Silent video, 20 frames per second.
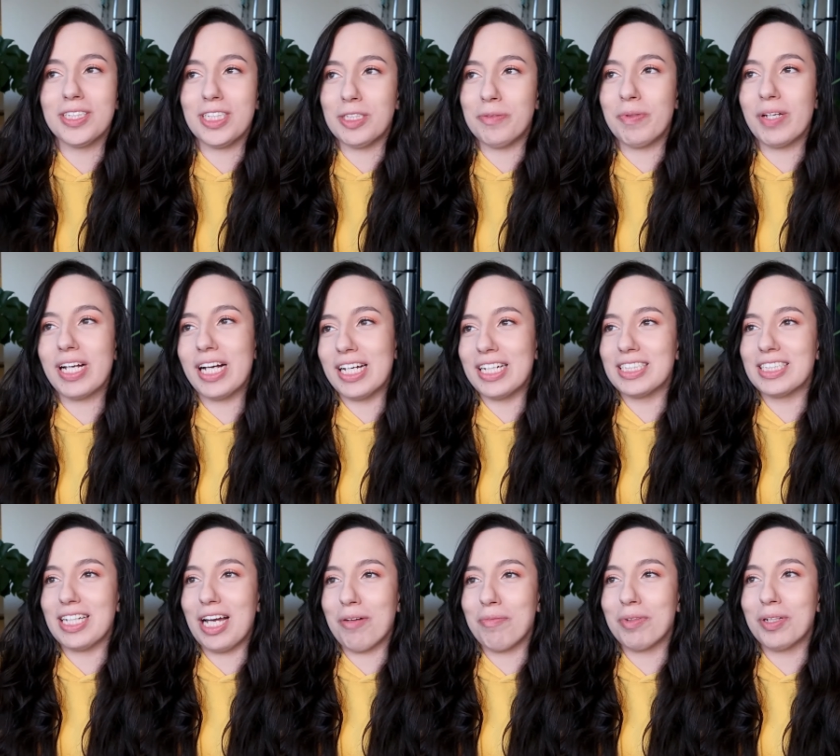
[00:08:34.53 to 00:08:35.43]
it's
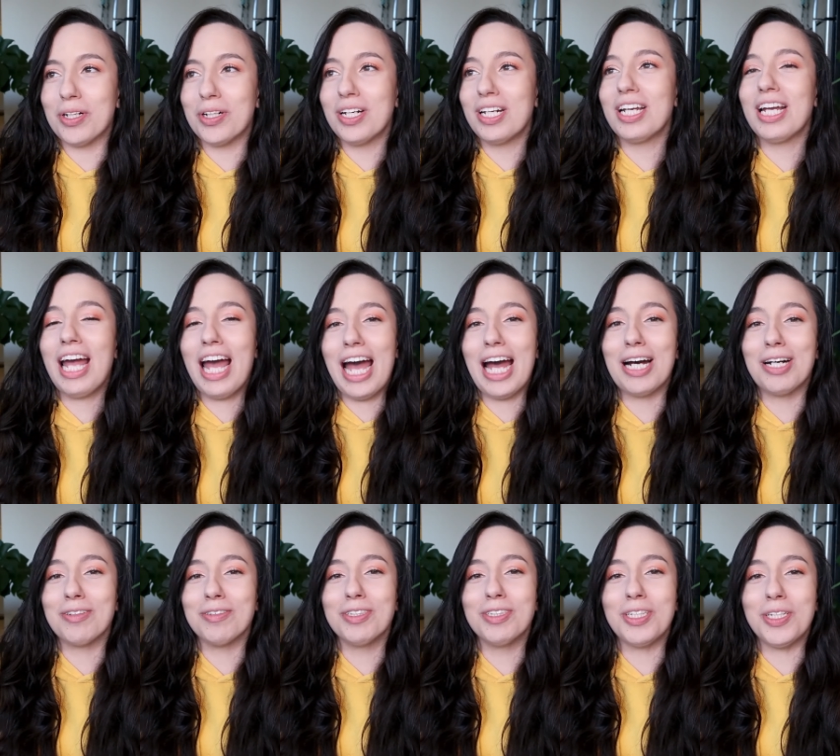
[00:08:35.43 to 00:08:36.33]
because I'm learning
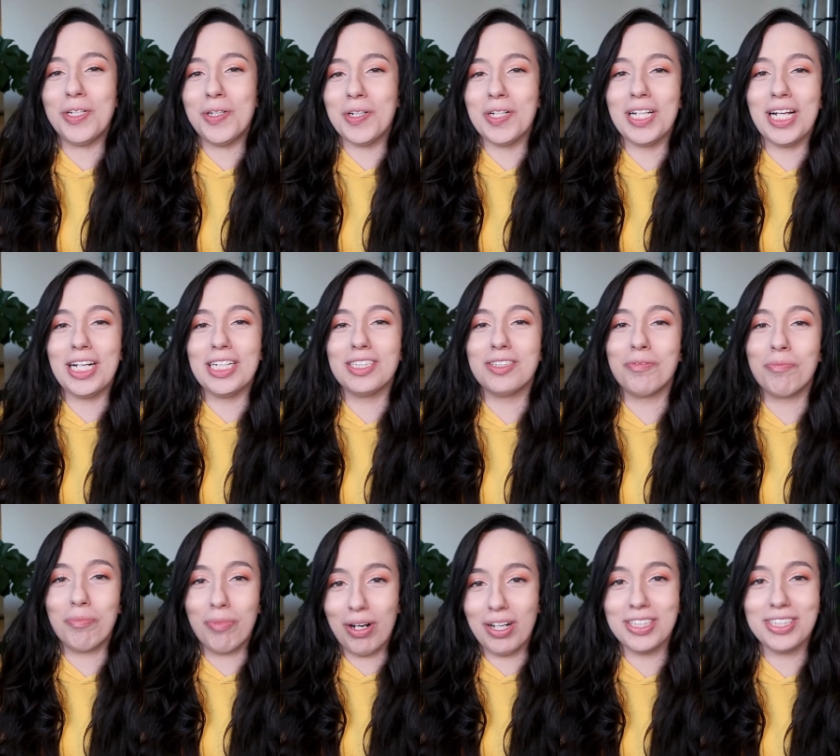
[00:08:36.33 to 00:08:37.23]
how to utilize
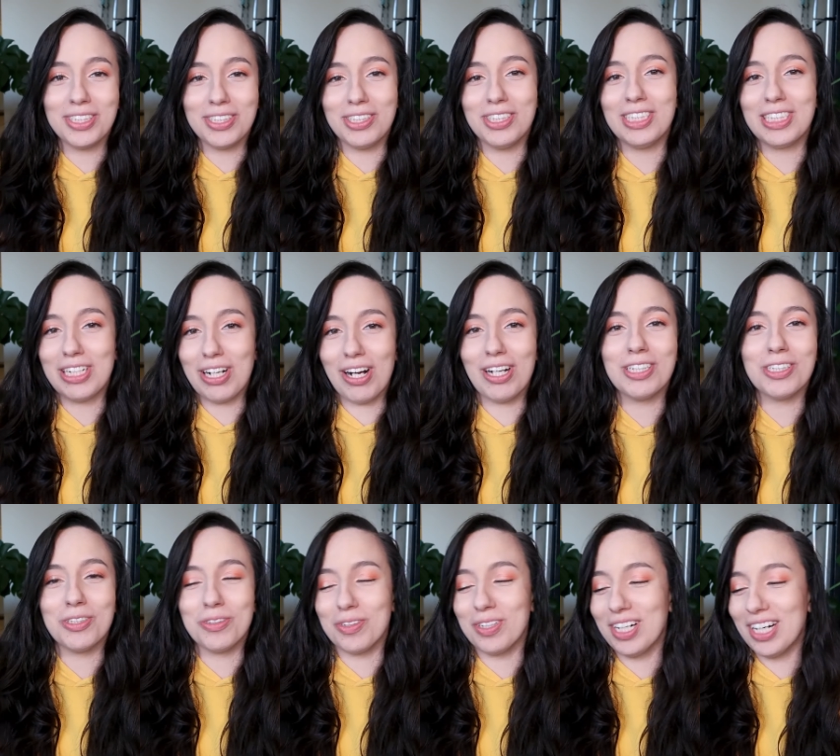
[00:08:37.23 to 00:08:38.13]
bronzer to
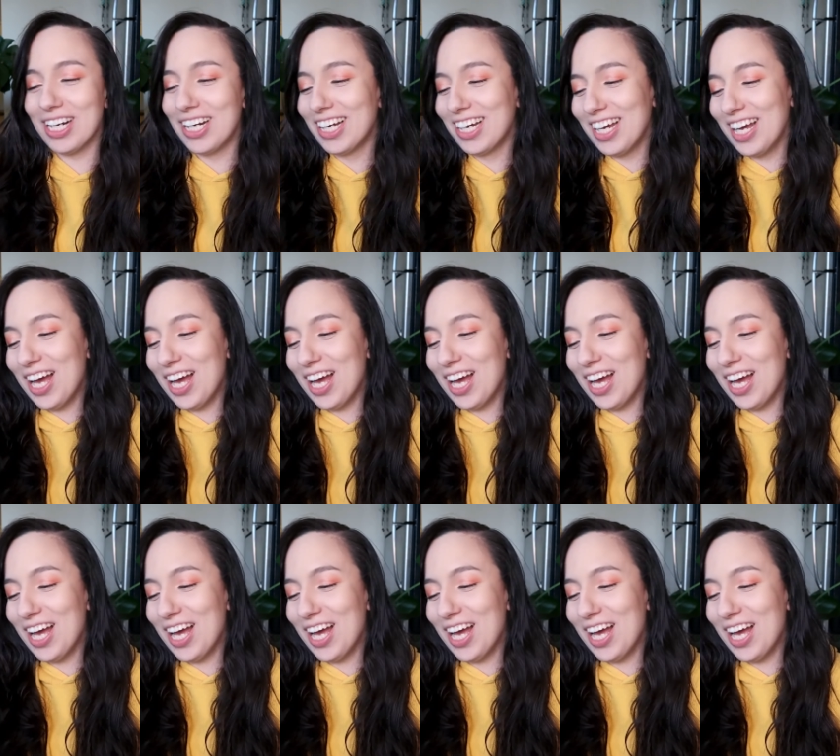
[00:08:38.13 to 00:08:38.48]
contour.